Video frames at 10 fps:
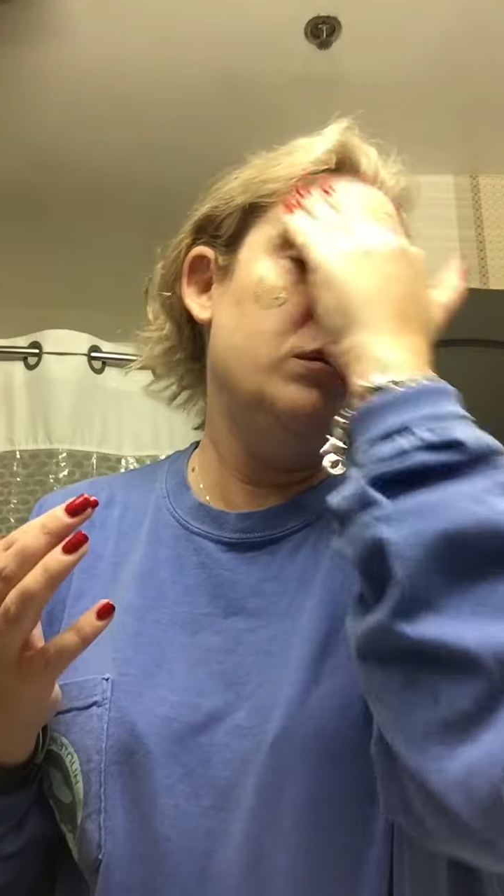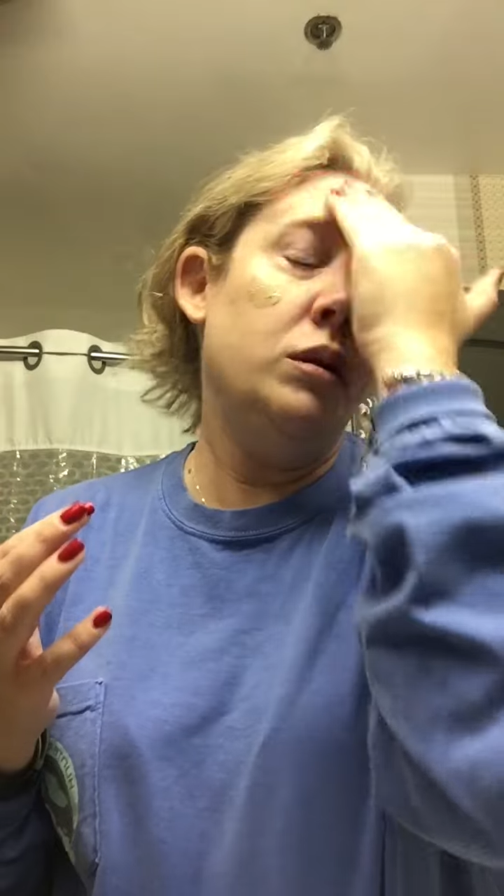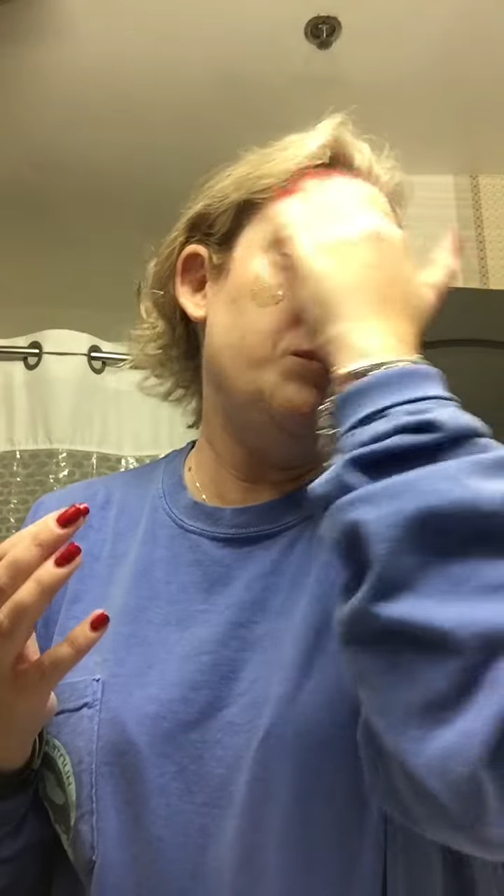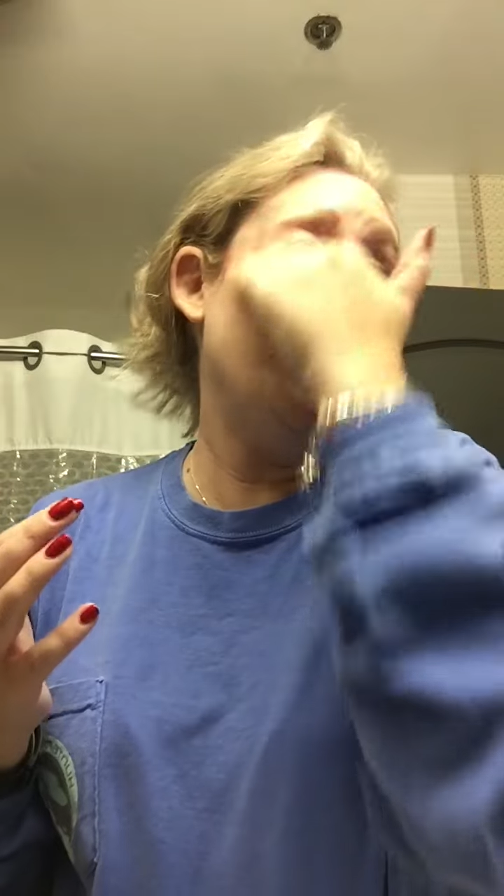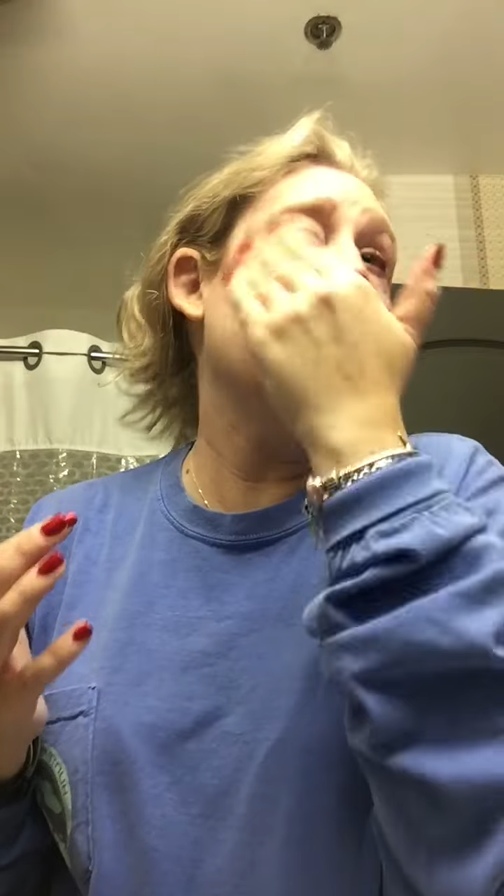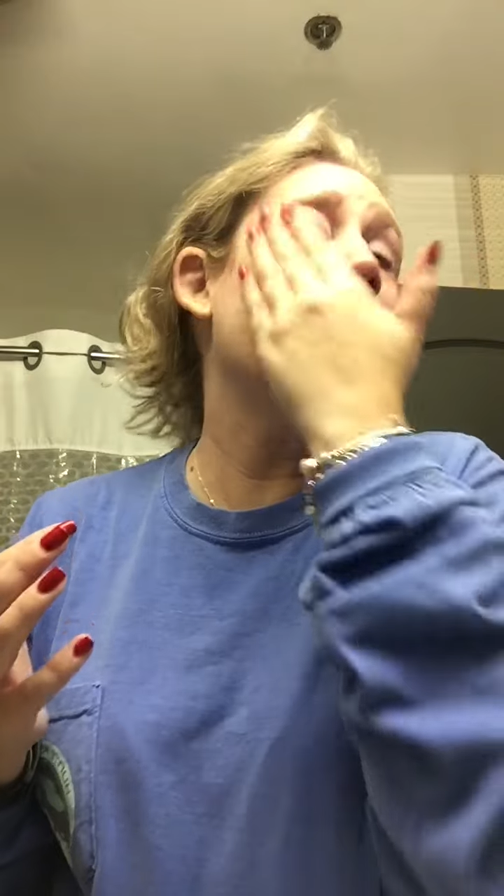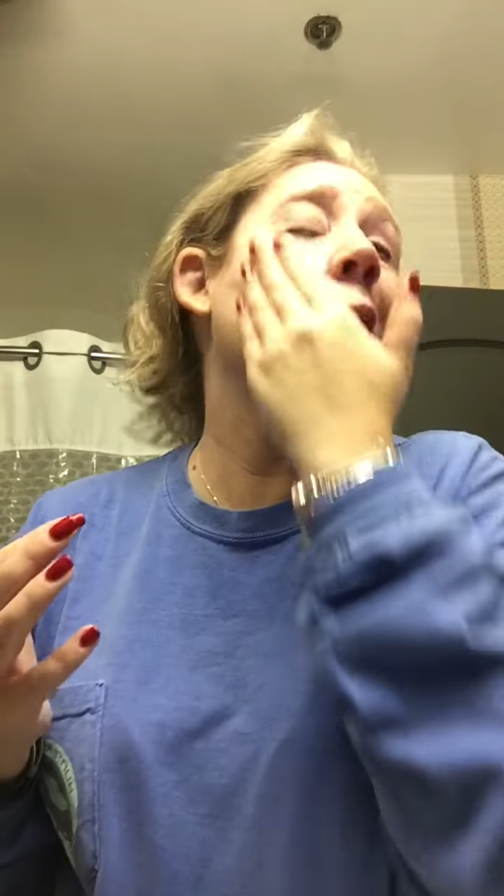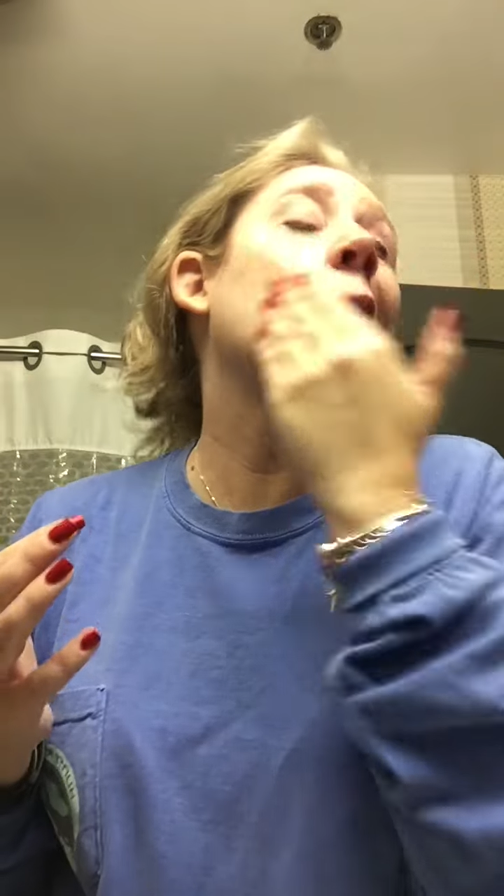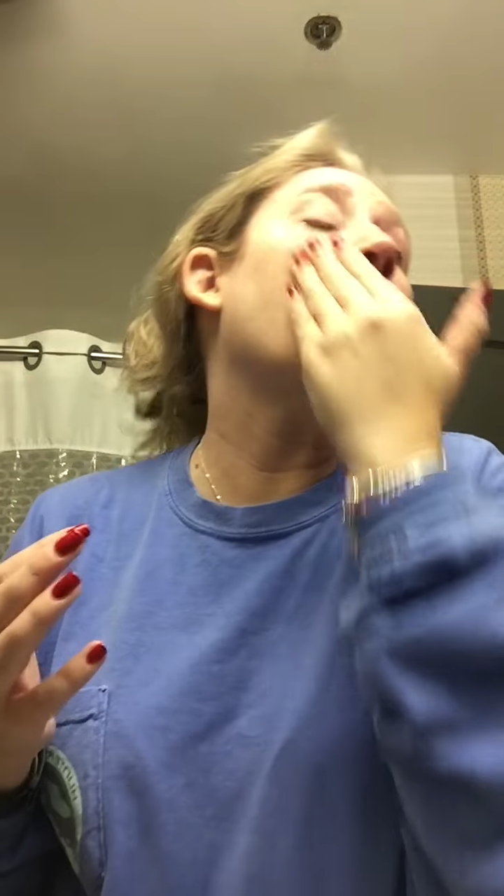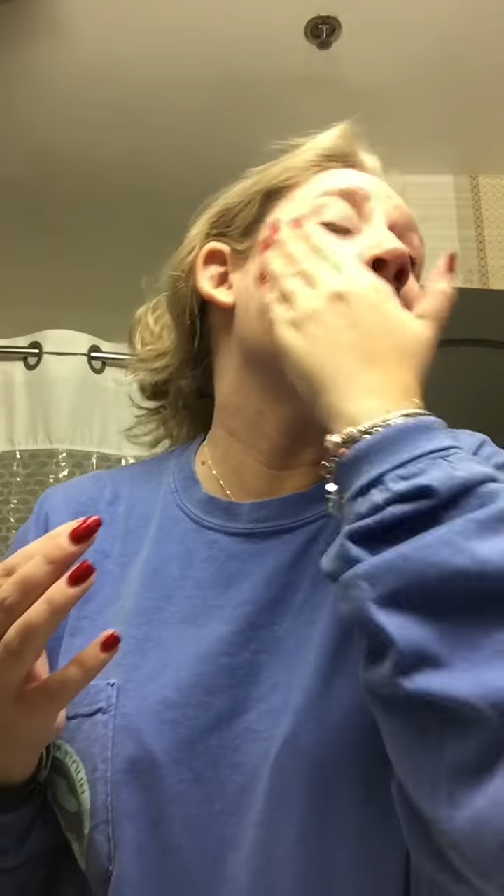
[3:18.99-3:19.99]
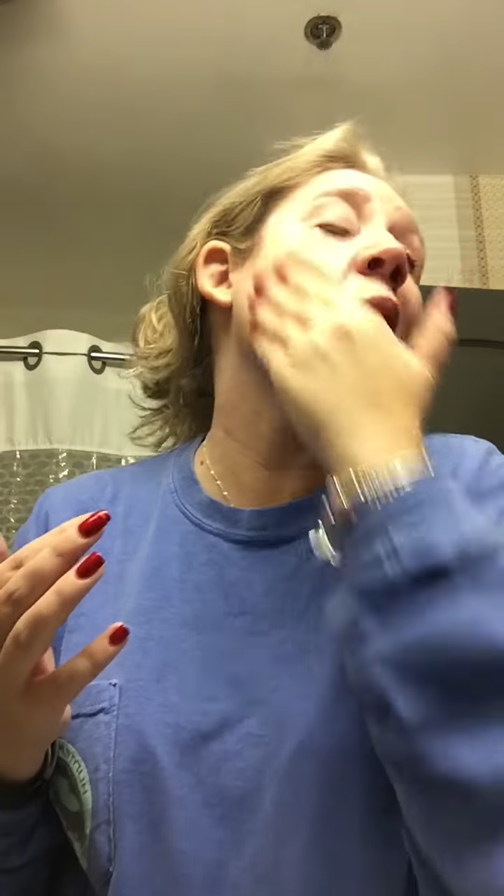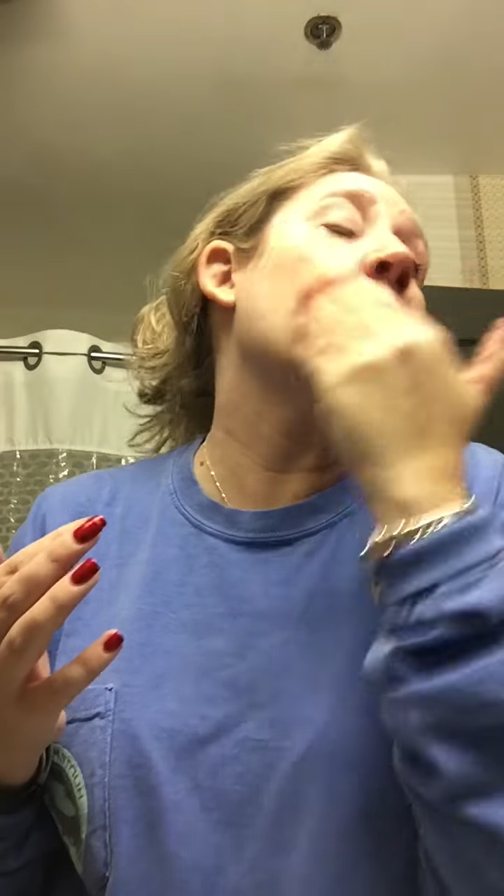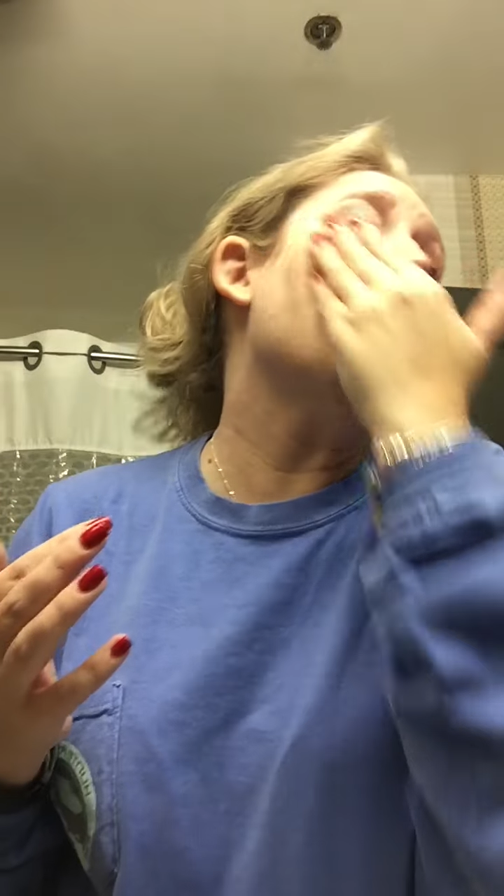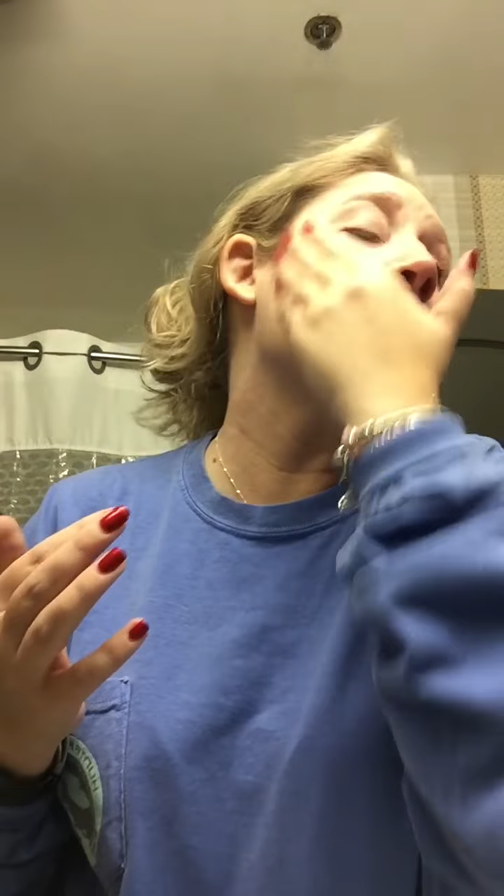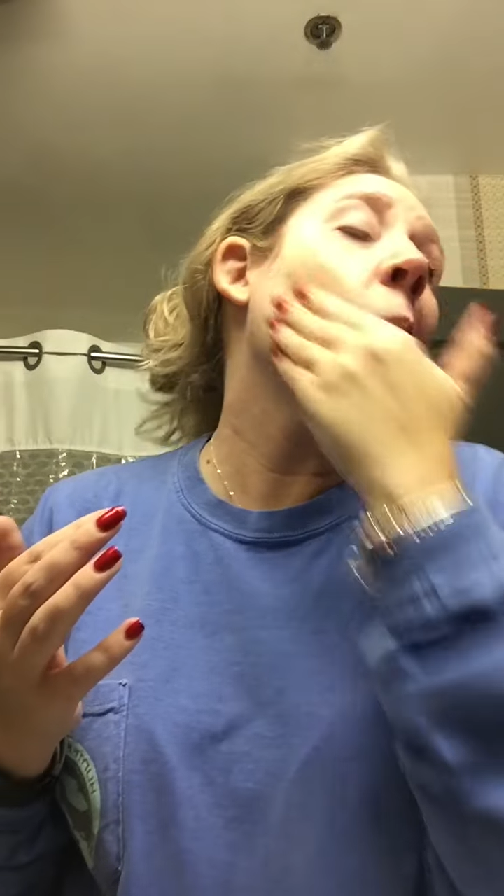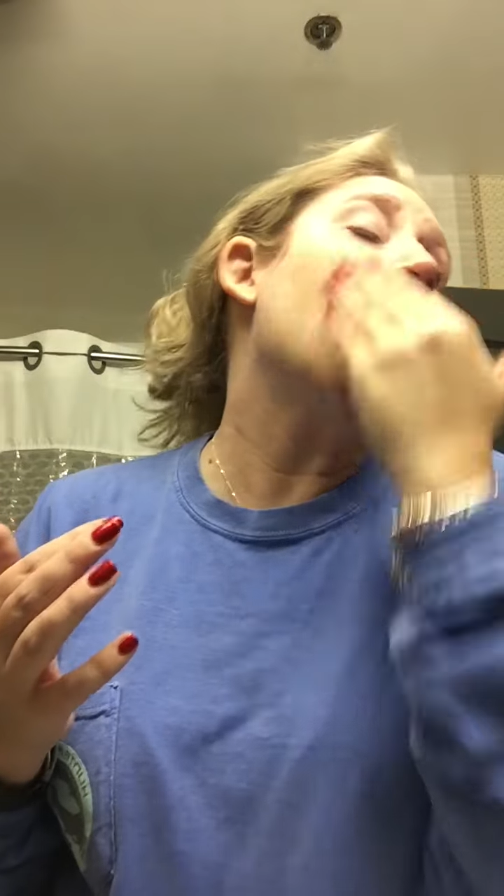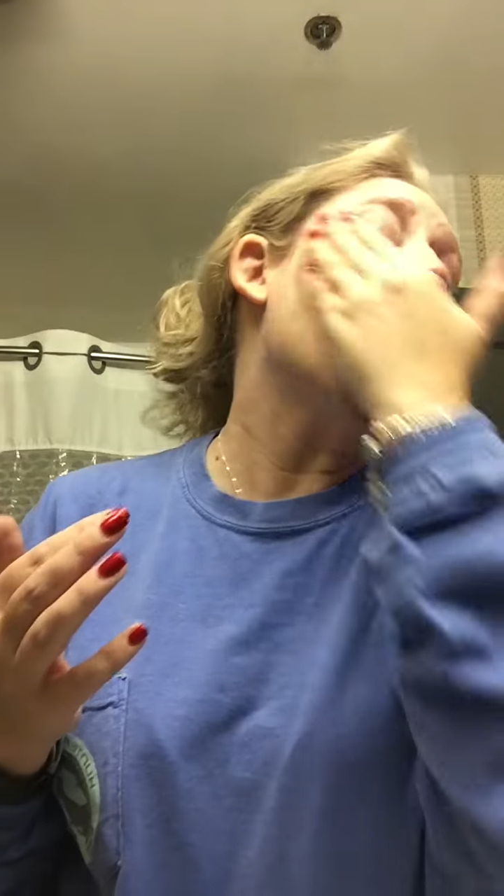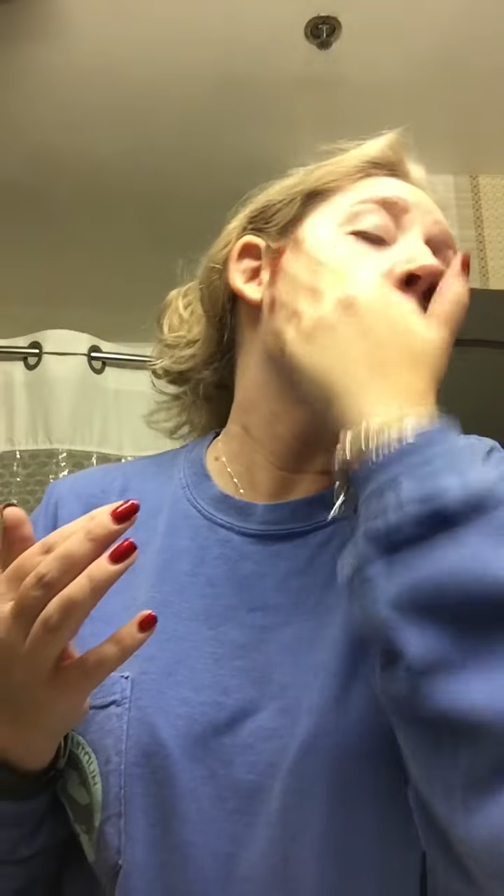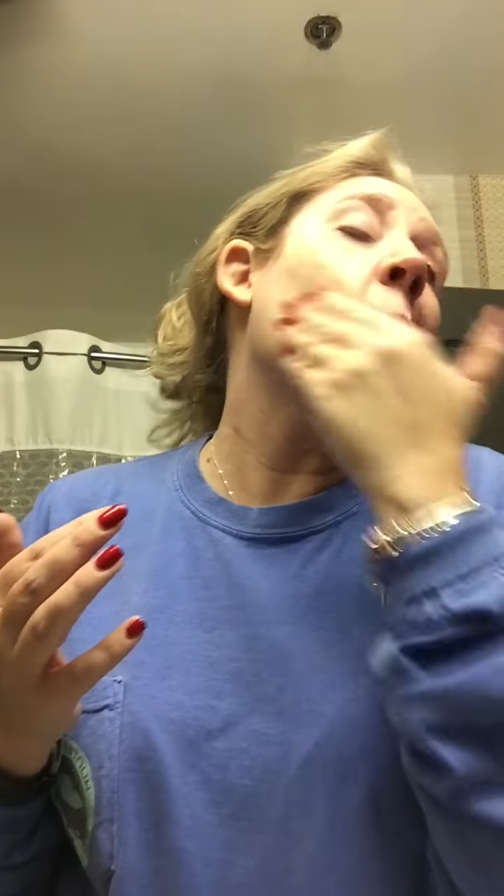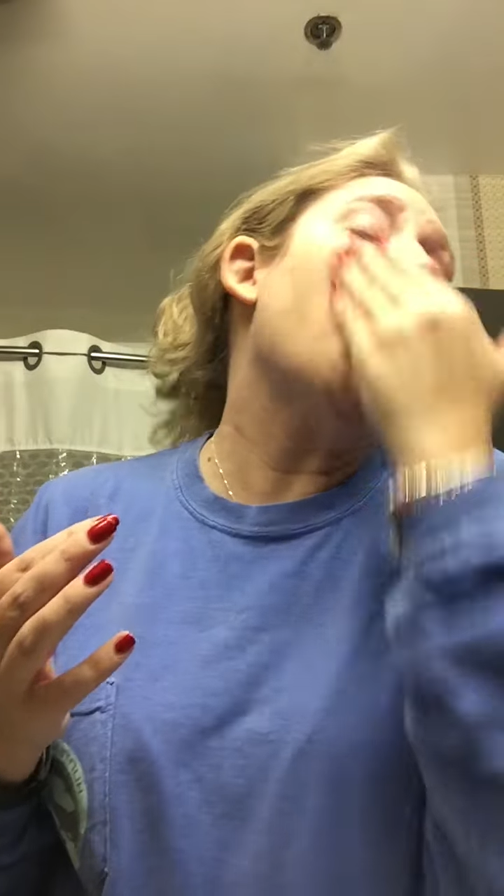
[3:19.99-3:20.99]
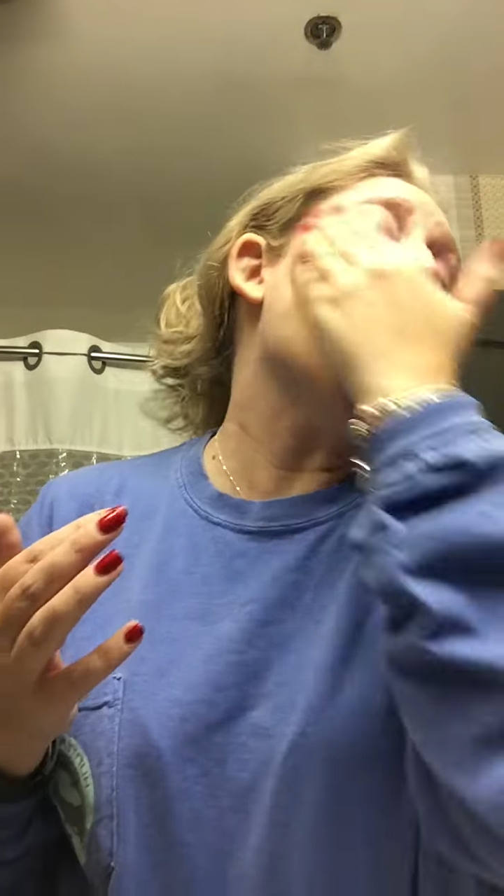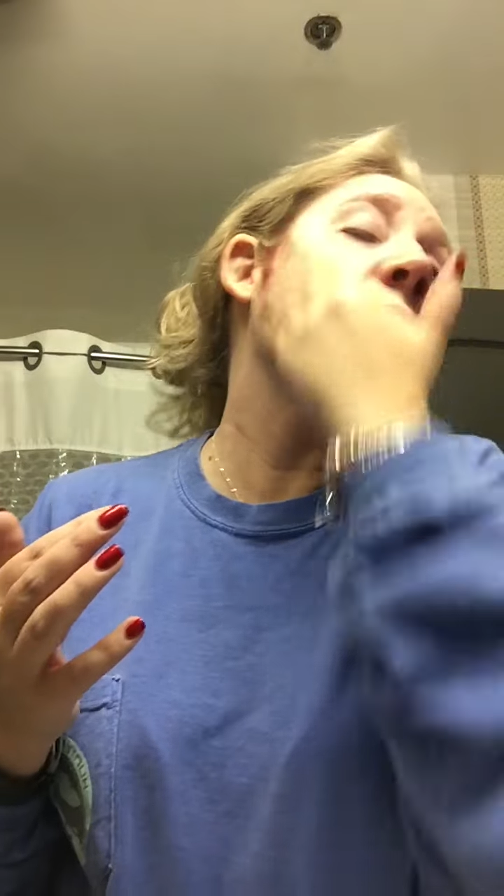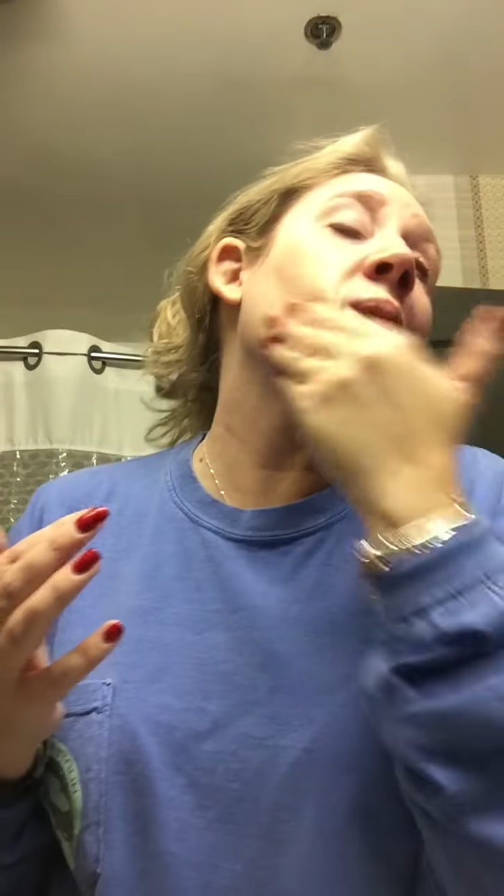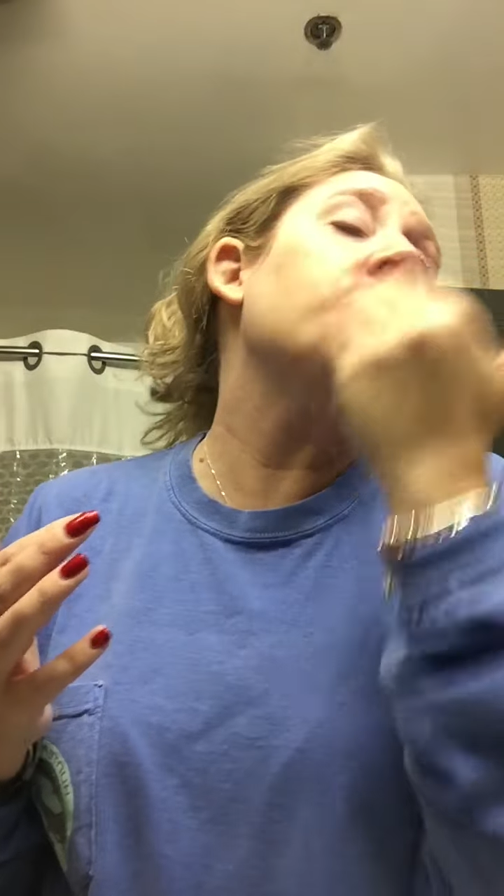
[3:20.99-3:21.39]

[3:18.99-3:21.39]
the pigmentation on my